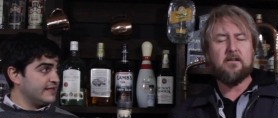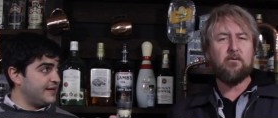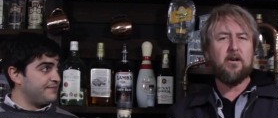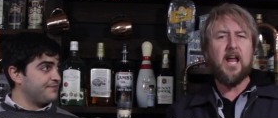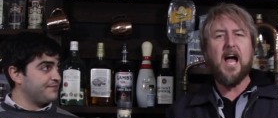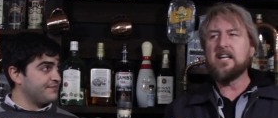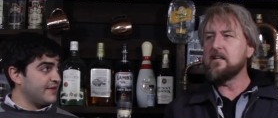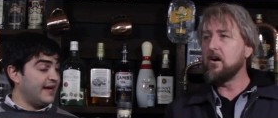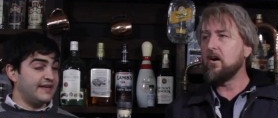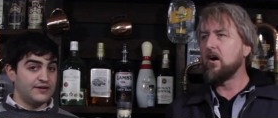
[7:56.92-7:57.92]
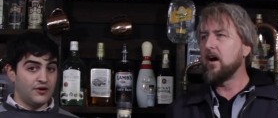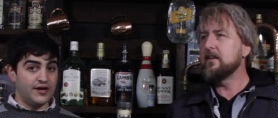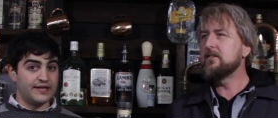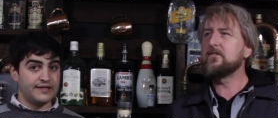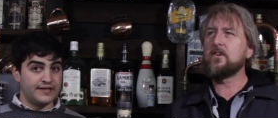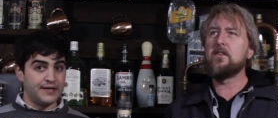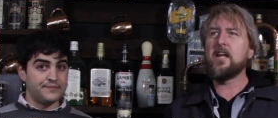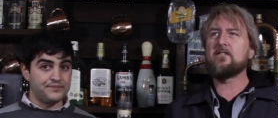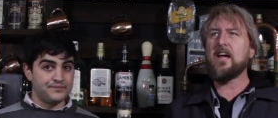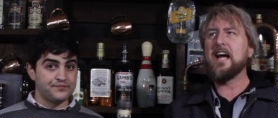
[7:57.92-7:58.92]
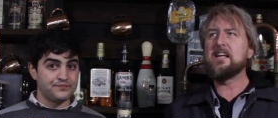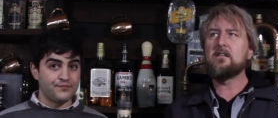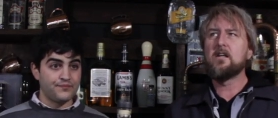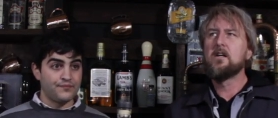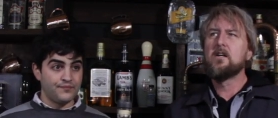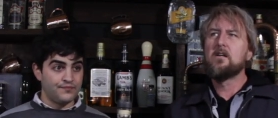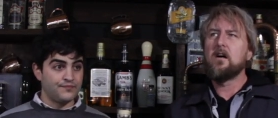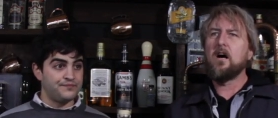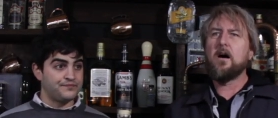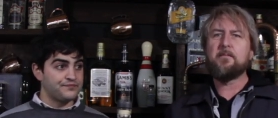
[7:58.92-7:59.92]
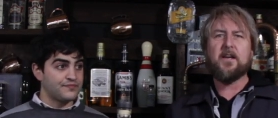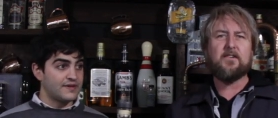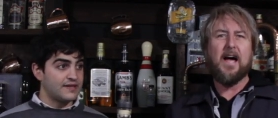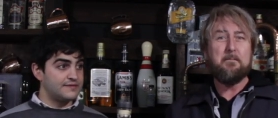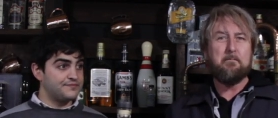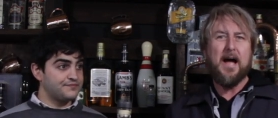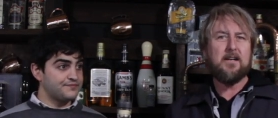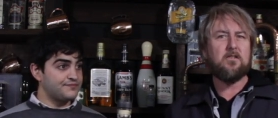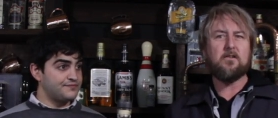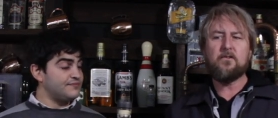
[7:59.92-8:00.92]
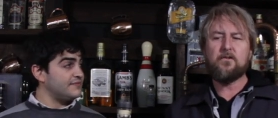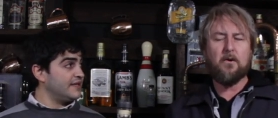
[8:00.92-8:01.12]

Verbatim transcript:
Speaker 1: and we're at 89. 89 so that's eight Hmm. Um, that's eight batches,